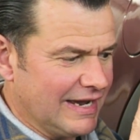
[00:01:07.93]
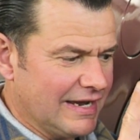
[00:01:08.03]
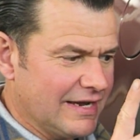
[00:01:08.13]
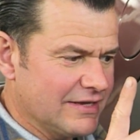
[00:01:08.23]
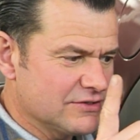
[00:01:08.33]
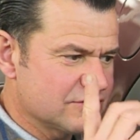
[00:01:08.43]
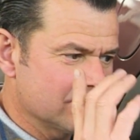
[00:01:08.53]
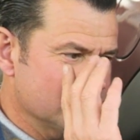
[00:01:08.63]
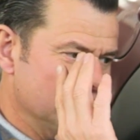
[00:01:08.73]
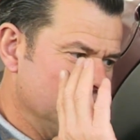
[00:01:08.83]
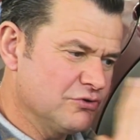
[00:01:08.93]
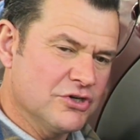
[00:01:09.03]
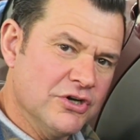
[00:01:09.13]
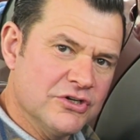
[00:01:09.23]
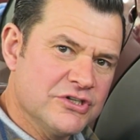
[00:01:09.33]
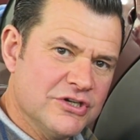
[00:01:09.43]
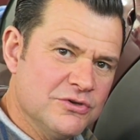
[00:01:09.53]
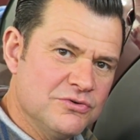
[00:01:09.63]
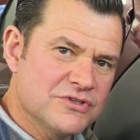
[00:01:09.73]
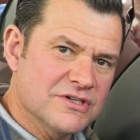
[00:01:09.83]
And you could
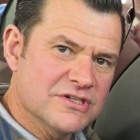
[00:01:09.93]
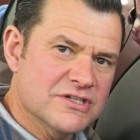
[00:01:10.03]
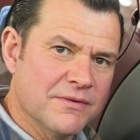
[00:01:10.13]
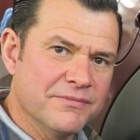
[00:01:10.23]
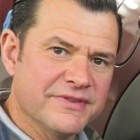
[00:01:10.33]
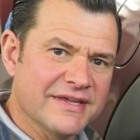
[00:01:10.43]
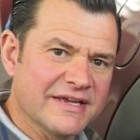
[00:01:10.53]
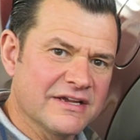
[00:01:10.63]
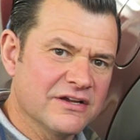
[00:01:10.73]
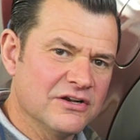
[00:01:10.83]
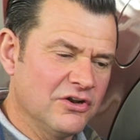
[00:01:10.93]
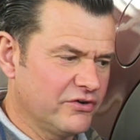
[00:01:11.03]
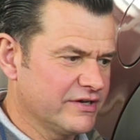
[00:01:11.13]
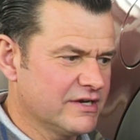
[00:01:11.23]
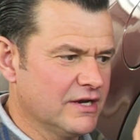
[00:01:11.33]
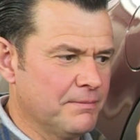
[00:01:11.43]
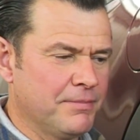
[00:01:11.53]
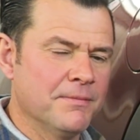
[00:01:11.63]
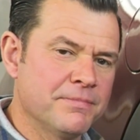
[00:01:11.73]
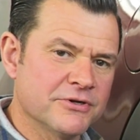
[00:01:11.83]
use something like a
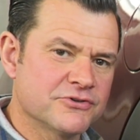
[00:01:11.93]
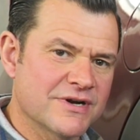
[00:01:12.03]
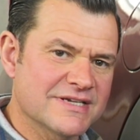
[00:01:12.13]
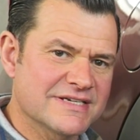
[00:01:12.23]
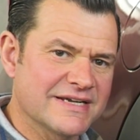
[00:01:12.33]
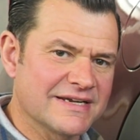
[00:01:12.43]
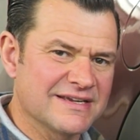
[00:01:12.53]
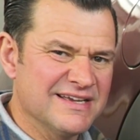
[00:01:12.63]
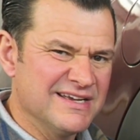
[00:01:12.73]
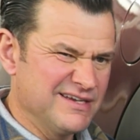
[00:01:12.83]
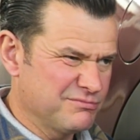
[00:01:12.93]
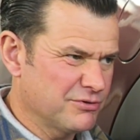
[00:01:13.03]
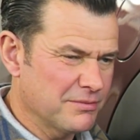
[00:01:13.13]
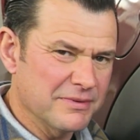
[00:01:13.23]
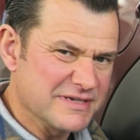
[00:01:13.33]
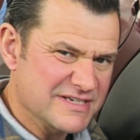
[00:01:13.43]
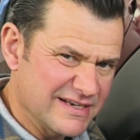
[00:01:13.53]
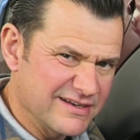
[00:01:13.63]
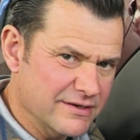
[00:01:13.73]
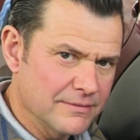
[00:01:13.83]
bumper dressing, probably
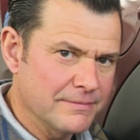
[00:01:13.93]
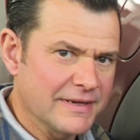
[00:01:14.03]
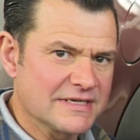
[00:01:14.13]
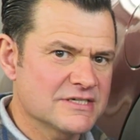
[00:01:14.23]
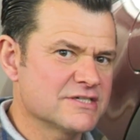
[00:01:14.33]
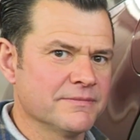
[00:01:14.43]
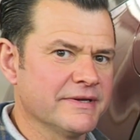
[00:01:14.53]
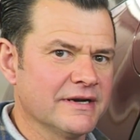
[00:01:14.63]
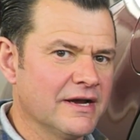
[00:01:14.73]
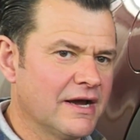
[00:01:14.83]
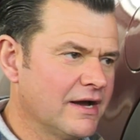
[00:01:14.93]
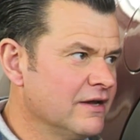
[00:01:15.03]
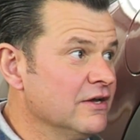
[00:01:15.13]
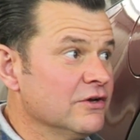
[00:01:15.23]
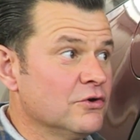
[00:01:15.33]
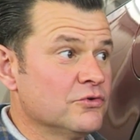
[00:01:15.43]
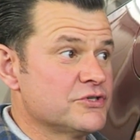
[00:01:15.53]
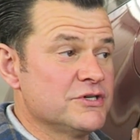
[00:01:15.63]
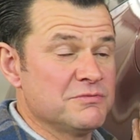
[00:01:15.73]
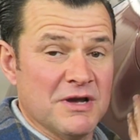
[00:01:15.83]
silicone based, something like that. Of
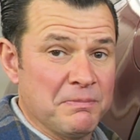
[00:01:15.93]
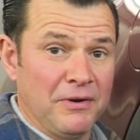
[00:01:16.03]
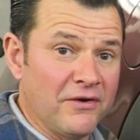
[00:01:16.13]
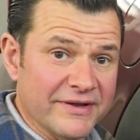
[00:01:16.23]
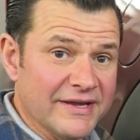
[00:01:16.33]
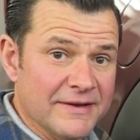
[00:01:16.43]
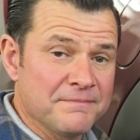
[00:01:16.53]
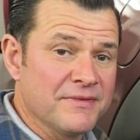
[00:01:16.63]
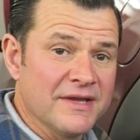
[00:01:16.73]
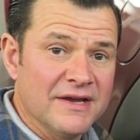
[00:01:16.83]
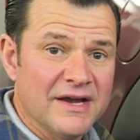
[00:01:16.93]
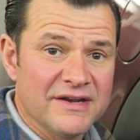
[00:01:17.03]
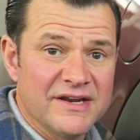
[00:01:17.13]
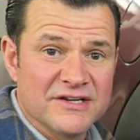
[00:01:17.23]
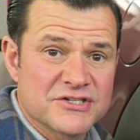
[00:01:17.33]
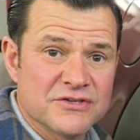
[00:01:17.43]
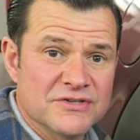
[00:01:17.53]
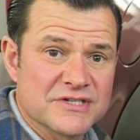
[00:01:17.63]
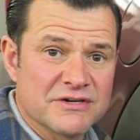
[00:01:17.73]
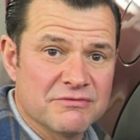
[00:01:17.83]
course you apply it, and then as soon
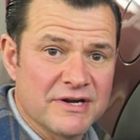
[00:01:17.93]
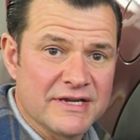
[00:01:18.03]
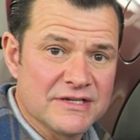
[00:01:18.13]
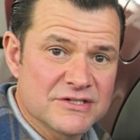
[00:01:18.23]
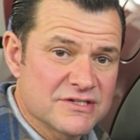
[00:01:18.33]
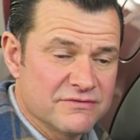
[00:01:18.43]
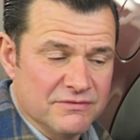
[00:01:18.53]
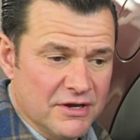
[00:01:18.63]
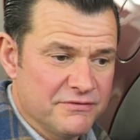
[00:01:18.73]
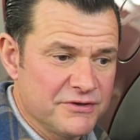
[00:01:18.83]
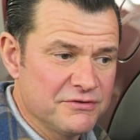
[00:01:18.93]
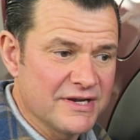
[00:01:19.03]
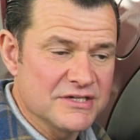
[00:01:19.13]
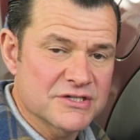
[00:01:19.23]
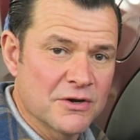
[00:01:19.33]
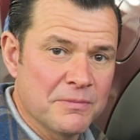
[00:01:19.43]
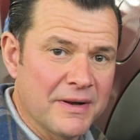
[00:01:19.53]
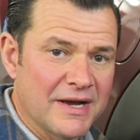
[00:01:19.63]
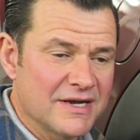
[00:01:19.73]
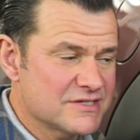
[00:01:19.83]
as it rains, a few days go
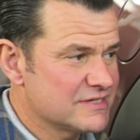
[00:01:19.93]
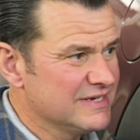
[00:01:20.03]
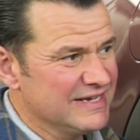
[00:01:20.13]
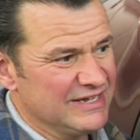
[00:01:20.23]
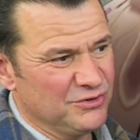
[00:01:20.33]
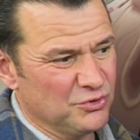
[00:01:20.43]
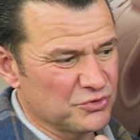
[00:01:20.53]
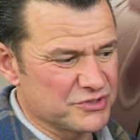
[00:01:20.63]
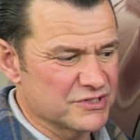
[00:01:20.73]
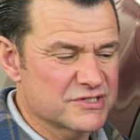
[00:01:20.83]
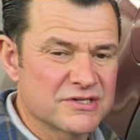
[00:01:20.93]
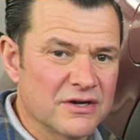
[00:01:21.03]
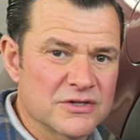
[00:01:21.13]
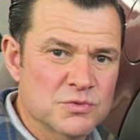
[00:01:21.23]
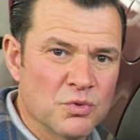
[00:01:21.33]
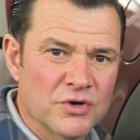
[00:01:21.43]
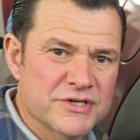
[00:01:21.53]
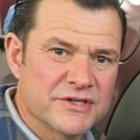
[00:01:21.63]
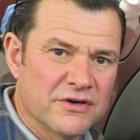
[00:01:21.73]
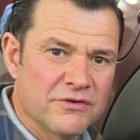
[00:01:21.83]
past, or just starts
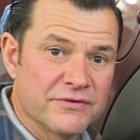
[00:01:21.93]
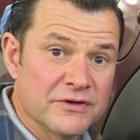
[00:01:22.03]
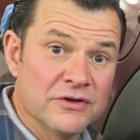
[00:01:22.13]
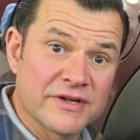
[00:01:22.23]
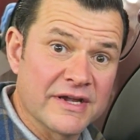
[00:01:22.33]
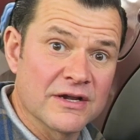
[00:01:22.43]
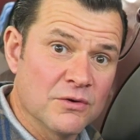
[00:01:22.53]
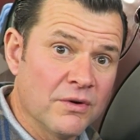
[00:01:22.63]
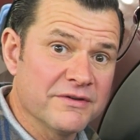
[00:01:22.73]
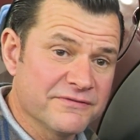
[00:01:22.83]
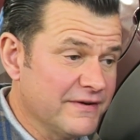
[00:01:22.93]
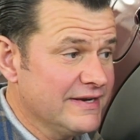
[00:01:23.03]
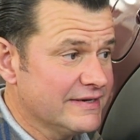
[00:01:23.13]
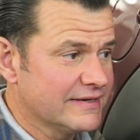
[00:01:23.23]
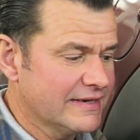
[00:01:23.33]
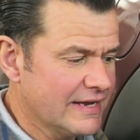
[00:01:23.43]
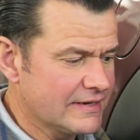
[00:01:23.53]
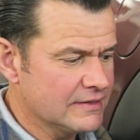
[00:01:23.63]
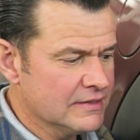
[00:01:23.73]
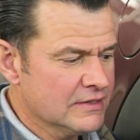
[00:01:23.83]
washing off and looking quite faded
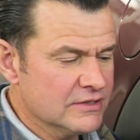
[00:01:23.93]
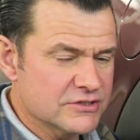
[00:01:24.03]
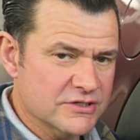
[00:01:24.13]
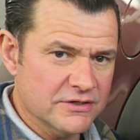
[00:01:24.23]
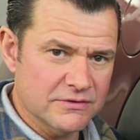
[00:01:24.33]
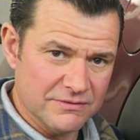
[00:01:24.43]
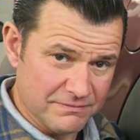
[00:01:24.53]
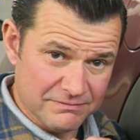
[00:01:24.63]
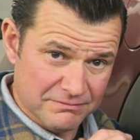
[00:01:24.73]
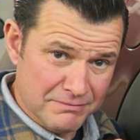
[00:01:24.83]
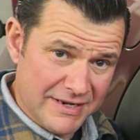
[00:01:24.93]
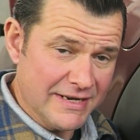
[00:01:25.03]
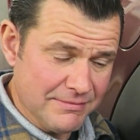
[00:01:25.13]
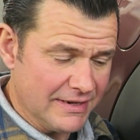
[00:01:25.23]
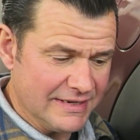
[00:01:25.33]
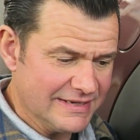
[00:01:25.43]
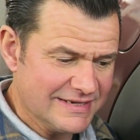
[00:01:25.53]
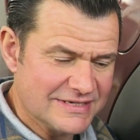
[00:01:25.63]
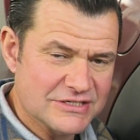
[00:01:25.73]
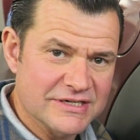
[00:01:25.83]
again. So many
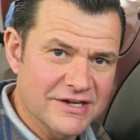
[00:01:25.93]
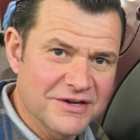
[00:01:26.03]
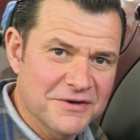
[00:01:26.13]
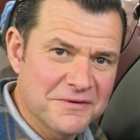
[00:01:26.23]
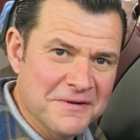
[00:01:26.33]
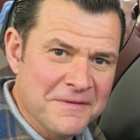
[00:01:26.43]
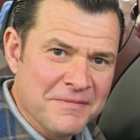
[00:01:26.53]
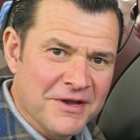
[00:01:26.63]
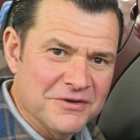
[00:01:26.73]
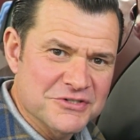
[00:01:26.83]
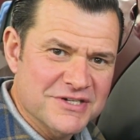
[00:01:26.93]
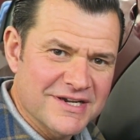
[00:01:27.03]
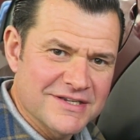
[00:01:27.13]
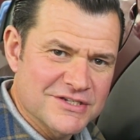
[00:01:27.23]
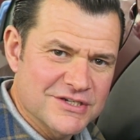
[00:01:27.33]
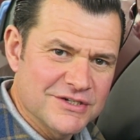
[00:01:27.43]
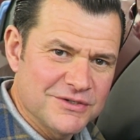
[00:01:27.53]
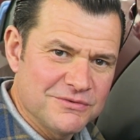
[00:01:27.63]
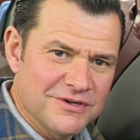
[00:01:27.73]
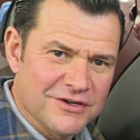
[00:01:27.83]
years ago I was chatting
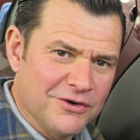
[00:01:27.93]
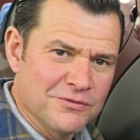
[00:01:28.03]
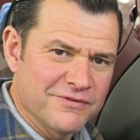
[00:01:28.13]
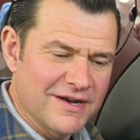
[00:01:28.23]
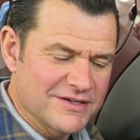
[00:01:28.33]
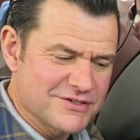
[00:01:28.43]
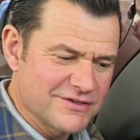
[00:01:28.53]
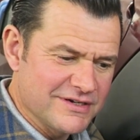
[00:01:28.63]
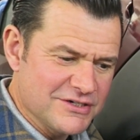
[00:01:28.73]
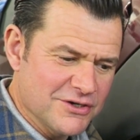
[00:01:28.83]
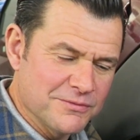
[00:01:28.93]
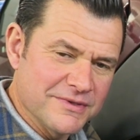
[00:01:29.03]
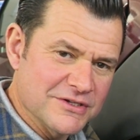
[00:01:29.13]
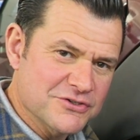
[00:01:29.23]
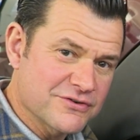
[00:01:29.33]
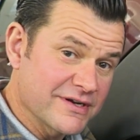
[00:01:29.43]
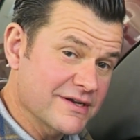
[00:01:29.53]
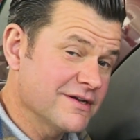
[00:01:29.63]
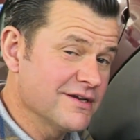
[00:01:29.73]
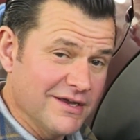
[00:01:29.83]
to an old valeter and he showed me this
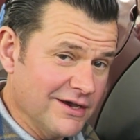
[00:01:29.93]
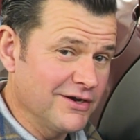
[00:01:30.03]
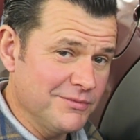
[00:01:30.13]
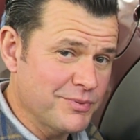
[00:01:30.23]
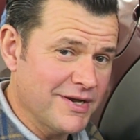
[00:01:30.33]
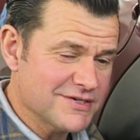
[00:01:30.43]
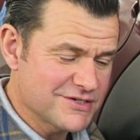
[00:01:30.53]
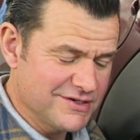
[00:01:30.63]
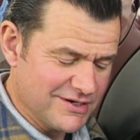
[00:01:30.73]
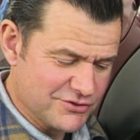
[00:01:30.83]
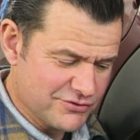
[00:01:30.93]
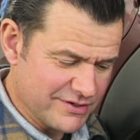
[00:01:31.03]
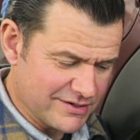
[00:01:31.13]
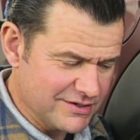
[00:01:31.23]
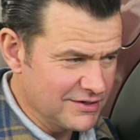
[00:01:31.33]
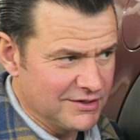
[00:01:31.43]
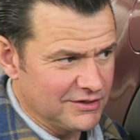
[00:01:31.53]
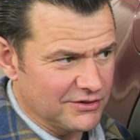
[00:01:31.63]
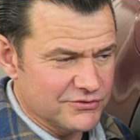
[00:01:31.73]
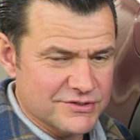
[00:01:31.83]
trick, and I'm passing that trick
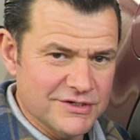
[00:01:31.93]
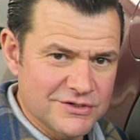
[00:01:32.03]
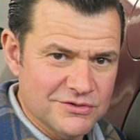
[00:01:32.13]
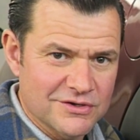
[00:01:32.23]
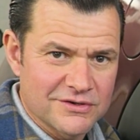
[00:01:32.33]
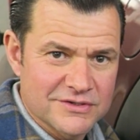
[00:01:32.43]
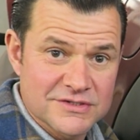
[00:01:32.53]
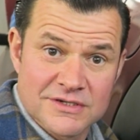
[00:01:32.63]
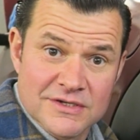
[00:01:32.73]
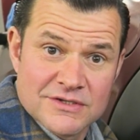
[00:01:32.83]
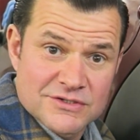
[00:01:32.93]
on to you guys.